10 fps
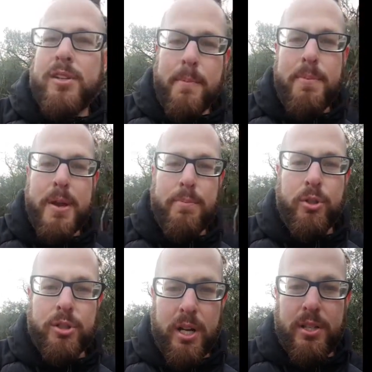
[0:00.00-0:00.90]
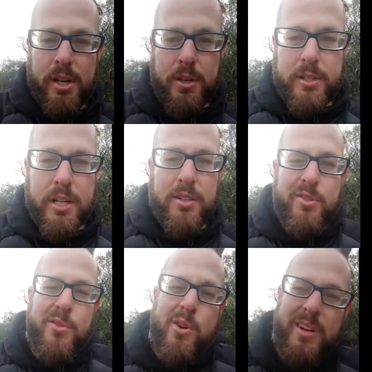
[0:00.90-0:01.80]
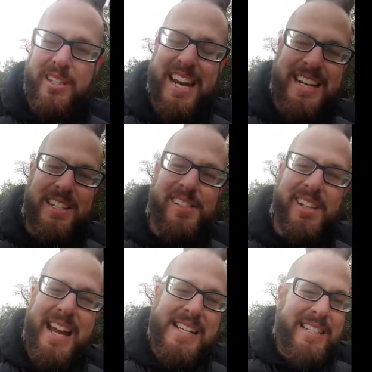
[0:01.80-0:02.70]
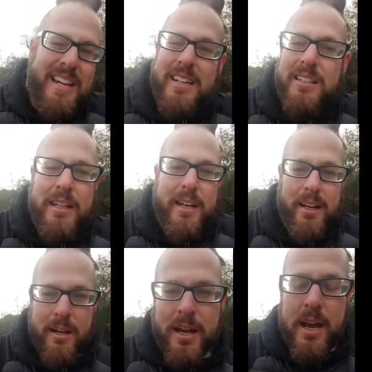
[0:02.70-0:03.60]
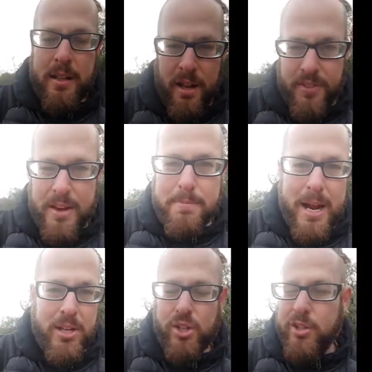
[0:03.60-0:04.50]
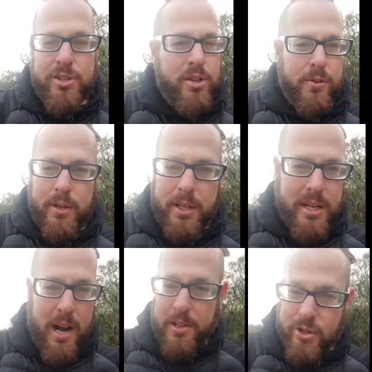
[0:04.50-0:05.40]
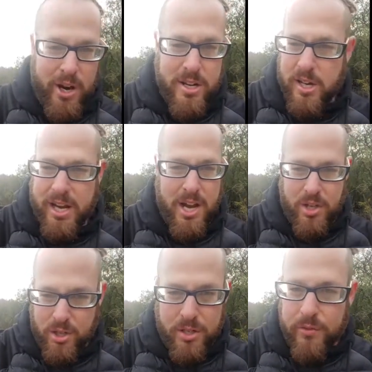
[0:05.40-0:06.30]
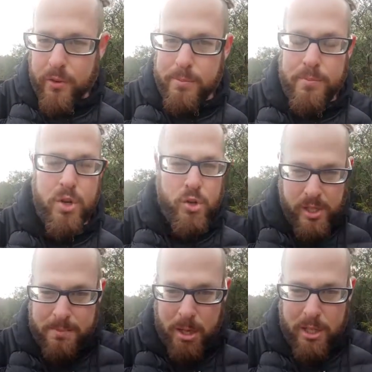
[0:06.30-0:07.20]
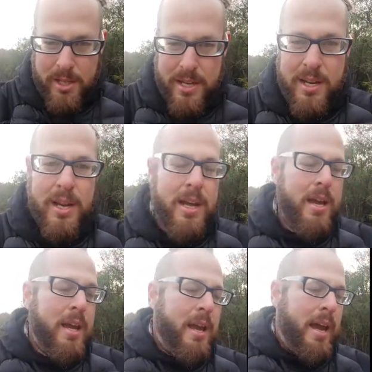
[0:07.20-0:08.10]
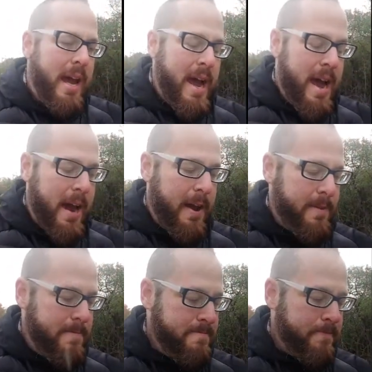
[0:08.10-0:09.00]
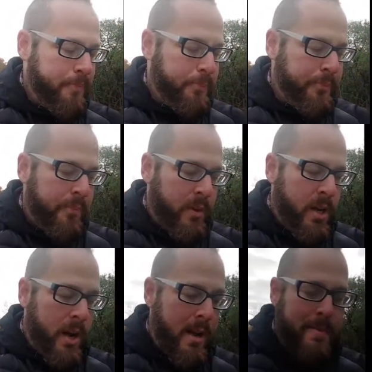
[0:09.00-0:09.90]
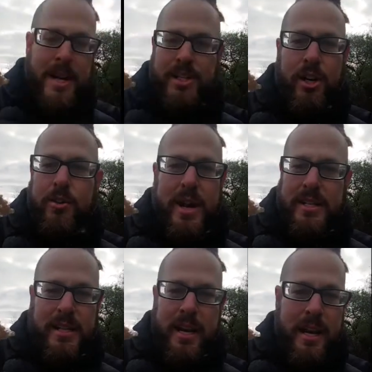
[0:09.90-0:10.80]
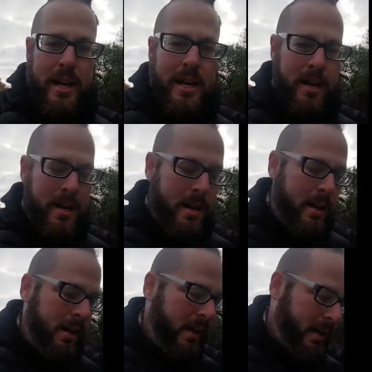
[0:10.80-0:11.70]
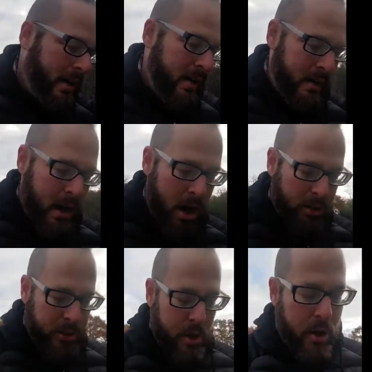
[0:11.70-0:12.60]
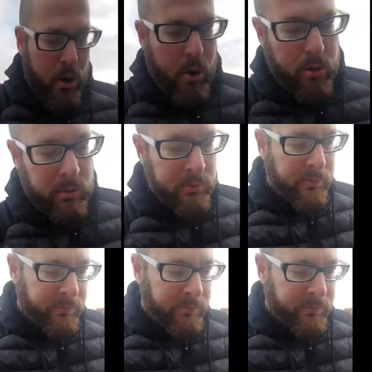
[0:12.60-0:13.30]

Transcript: some people it does irritate the throat, and it's like a slight tingling, nothing major. There's no really contraindications from using mullein, and it makes a great tea. Also,